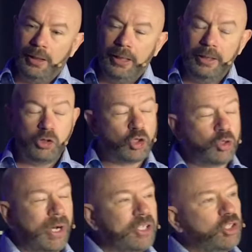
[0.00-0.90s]
And he's
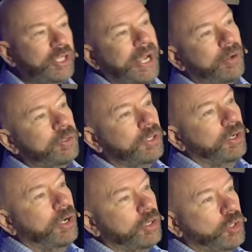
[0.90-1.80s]
stretched out
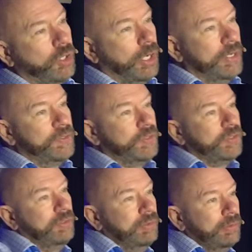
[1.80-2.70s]
on a cross.